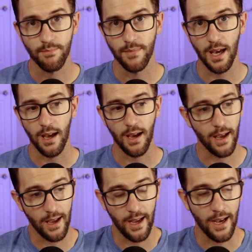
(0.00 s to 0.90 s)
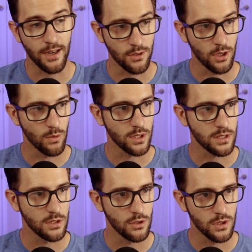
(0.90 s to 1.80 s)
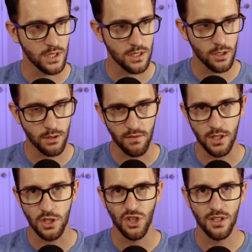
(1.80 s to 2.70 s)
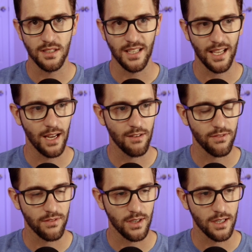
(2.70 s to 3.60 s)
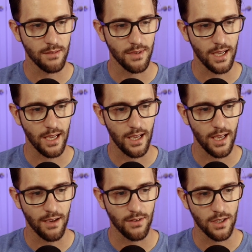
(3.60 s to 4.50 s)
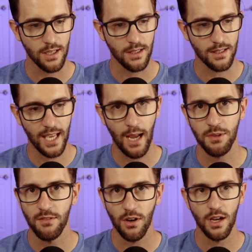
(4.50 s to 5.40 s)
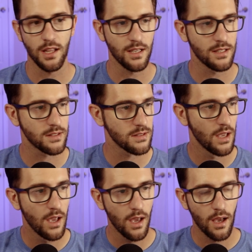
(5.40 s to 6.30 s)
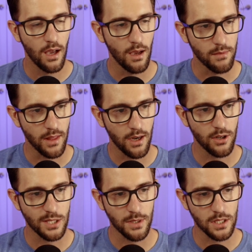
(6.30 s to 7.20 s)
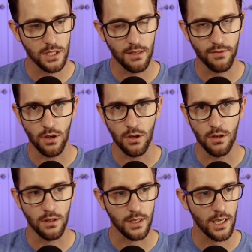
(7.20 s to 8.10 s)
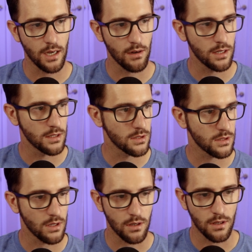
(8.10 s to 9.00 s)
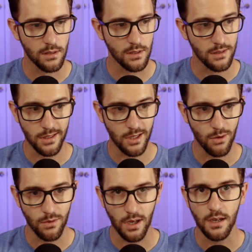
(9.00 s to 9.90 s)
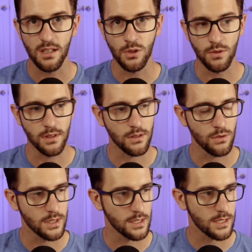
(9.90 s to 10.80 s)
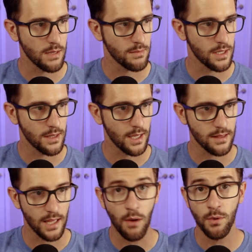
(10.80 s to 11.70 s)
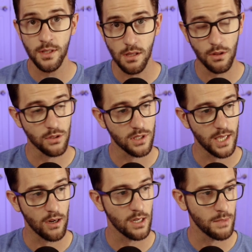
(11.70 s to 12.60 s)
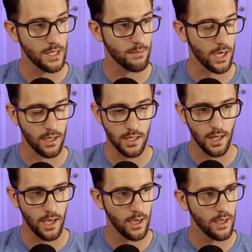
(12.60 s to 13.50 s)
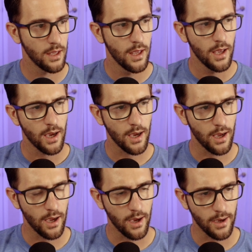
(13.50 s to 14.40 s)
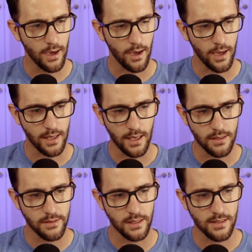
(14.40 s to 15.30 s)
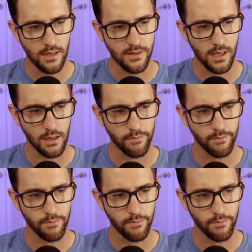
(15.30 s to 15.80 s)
I don't know what to do in terms of insurance. They kind of have a captive audience there, especially if all carriers are, doing the same thing. That one's a little scary to me. I'm not gonna lie. I guess it sounds like,